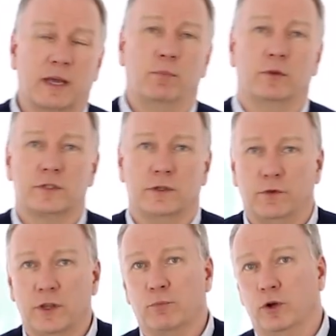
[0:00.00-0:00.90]
samples
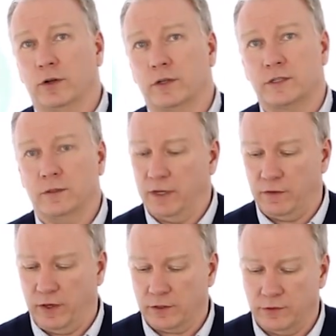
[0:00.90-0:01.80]
of other products to the
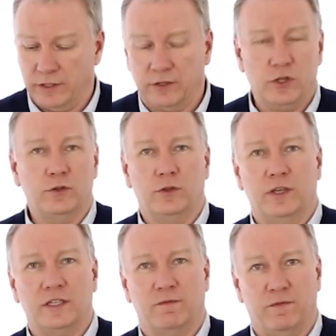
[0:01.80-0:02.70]
manufacturer, said, can you do
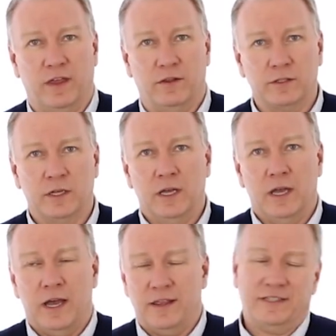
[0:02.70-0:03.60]
these in feathers?
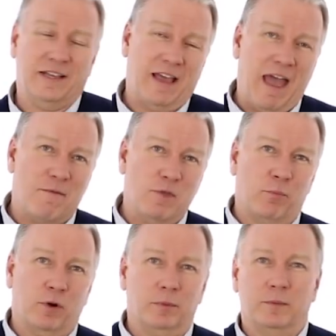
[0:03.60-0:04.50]
And they said, yeah, no
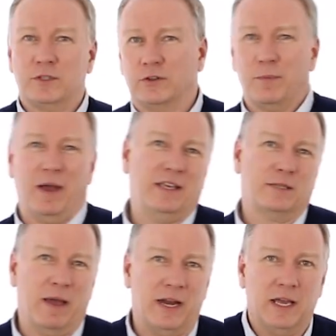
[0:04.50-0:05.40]
problem, as long as you buy
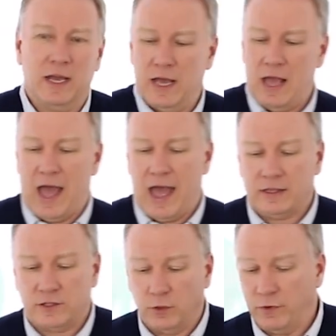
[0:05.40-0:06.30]
this many.
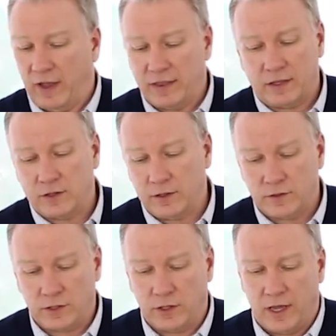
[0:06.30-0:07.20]
And so we've had that done.
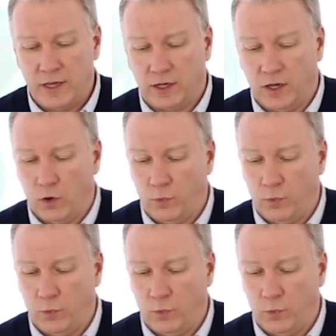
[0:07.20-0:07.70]
So there you go.